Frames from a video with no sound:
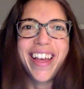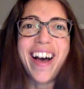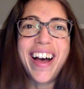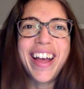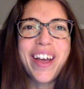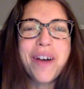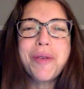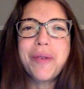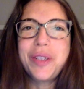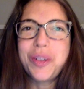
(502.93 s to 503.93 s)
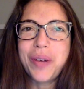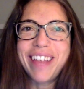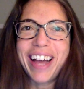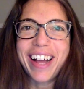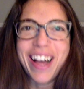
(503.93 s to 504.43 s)
I hope you enjoyed
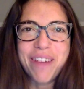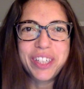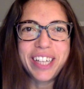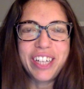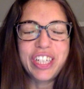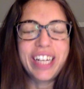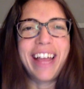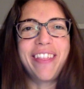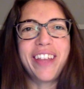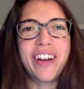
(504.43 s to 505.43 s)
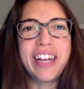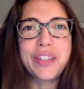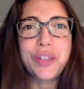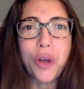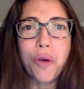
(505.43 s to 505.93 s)
that conversation, and there
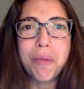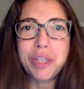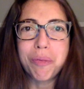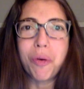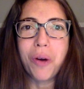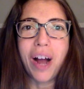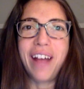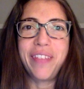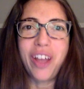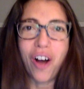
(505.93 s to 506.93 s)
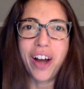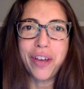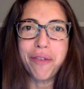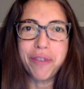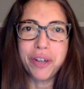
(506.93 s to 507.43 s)
is so much more on the
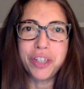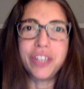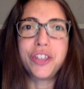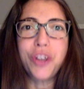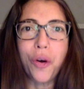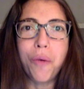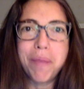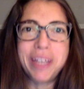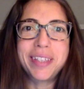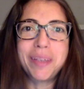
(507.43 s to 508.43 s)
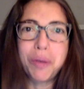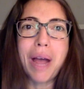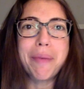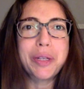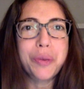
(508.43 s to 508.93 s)
audio version. Don't miss
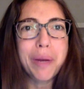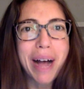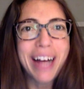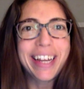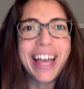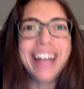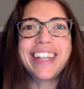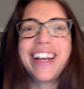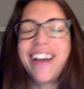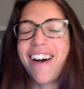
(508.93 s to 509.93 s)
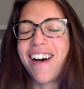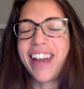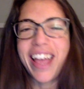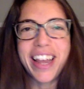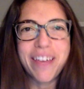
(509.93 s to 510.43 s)
subscribing to our podcast
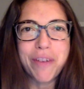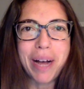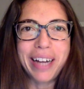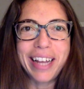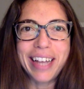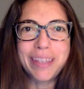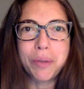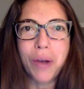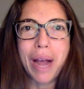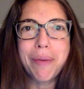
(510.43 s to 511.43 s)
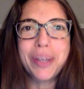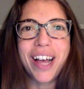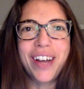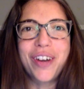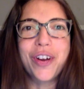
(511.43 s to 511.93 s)
on any of your podcast subscribers
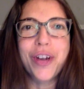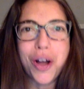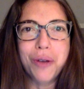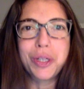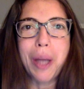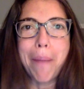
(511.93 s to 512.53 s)
under Coach